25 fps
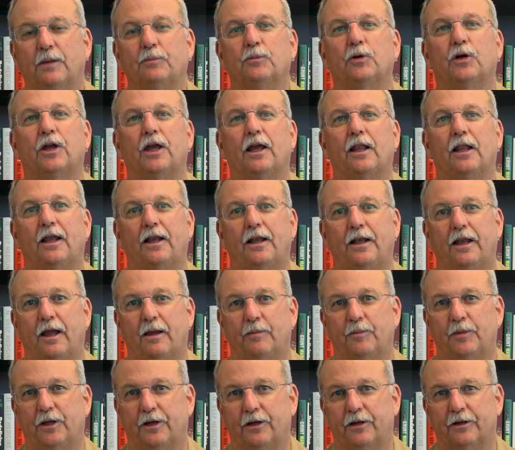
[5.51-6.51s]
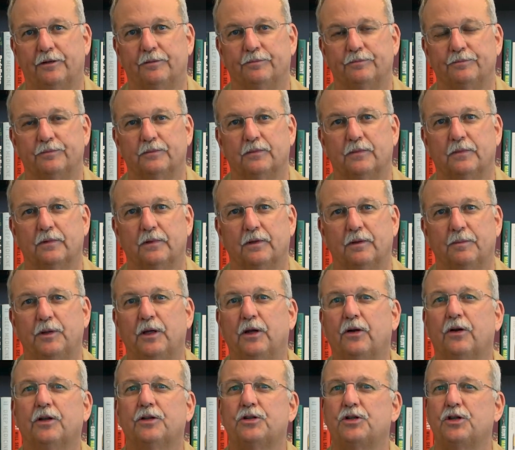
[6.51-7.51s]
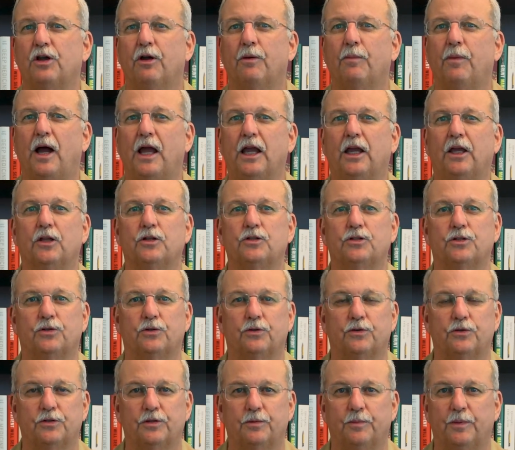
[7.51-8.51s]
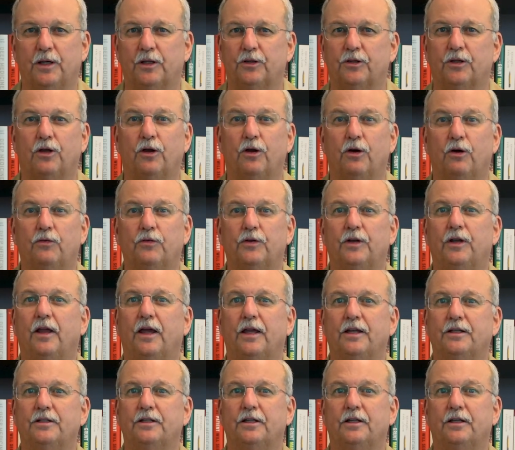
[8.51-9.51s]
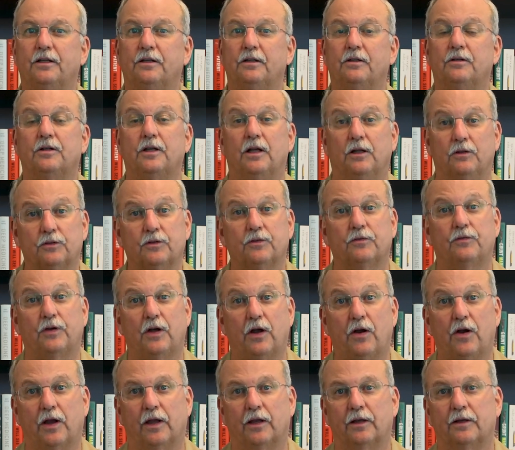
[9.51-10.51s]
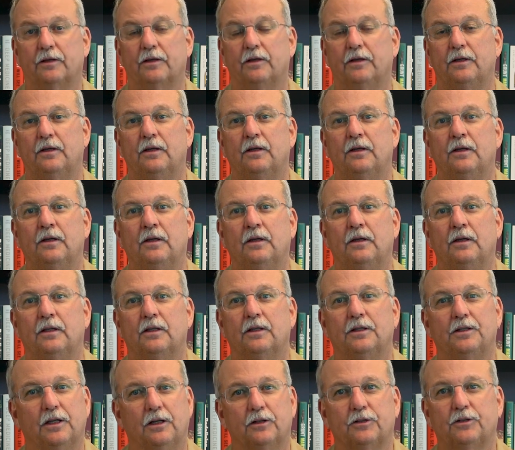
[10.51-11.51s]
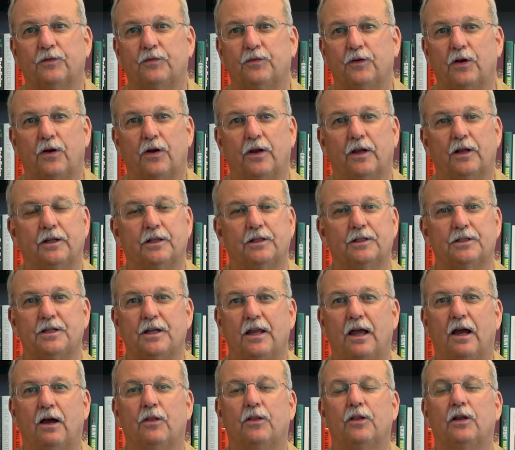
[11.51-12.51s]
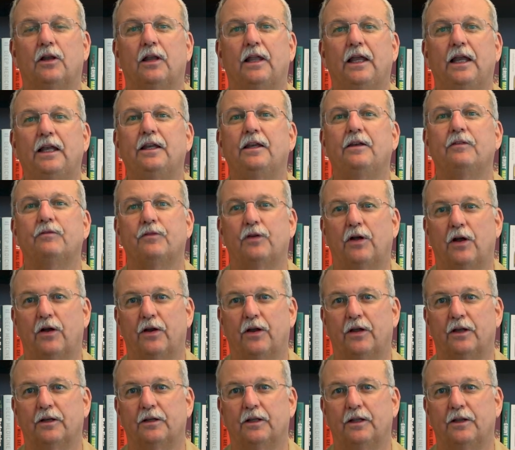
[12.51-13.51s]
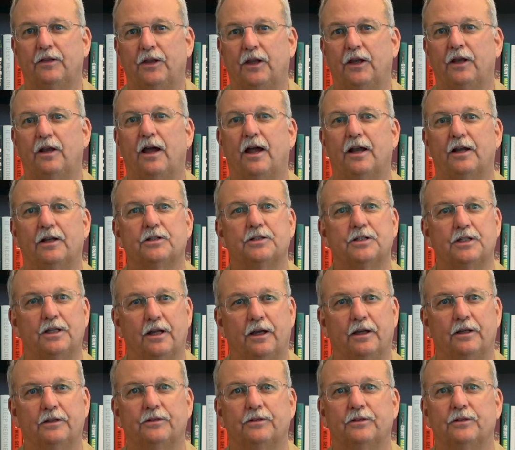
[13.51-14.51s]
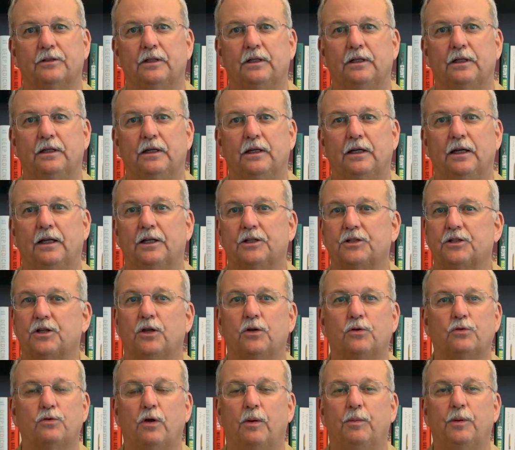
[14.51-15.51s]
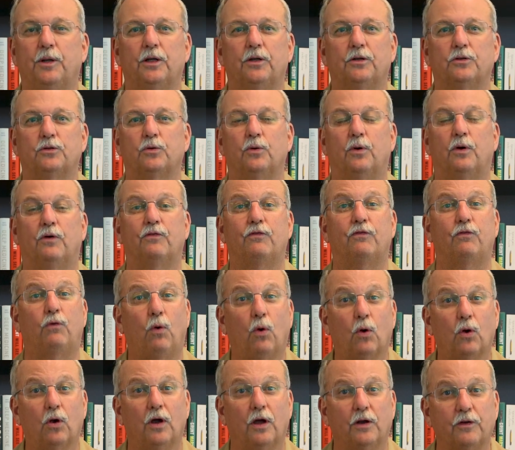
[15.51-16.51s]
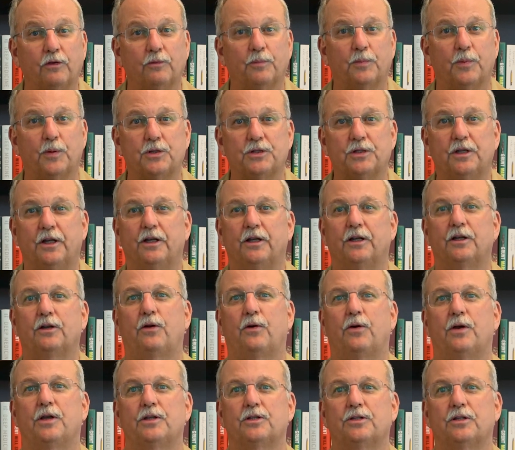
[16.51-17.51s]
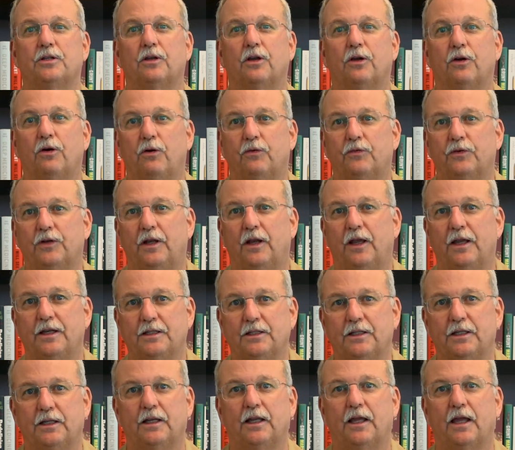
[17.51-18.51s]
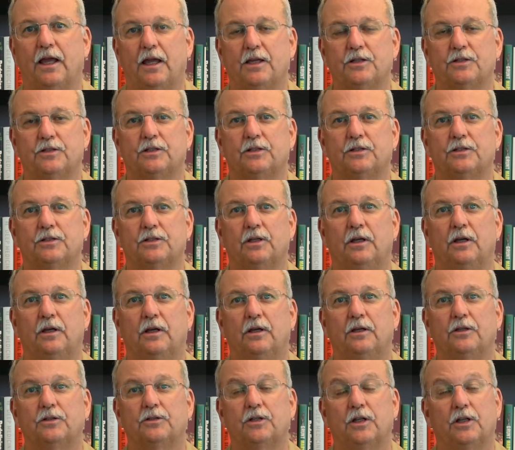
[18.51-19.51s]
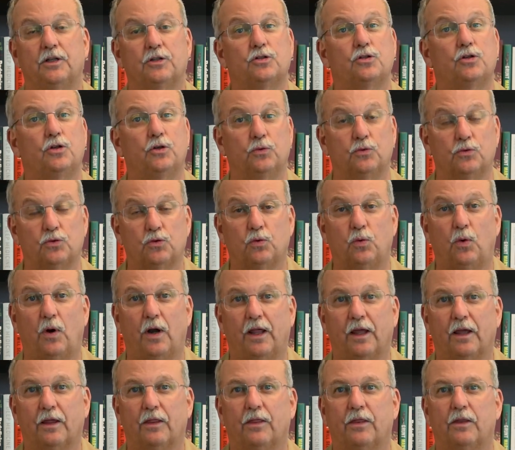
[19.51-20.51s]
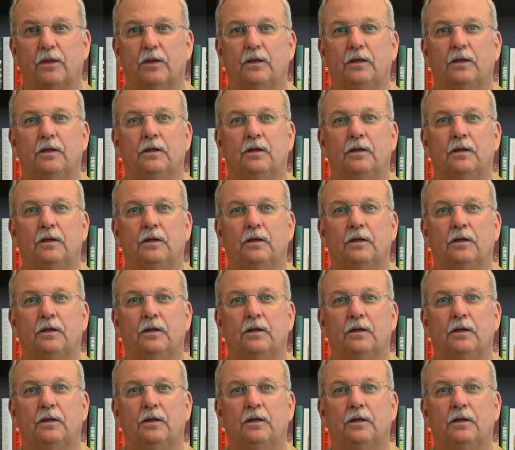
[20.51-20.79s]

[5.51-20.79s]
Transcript: Admiral Gillingham here. I'm here to share my concerns about the COVID-19 Delta variant. The Delta variant is now the leading variant in the United States and has contributed to a 400% increase in COVID-19 cases since June 20th.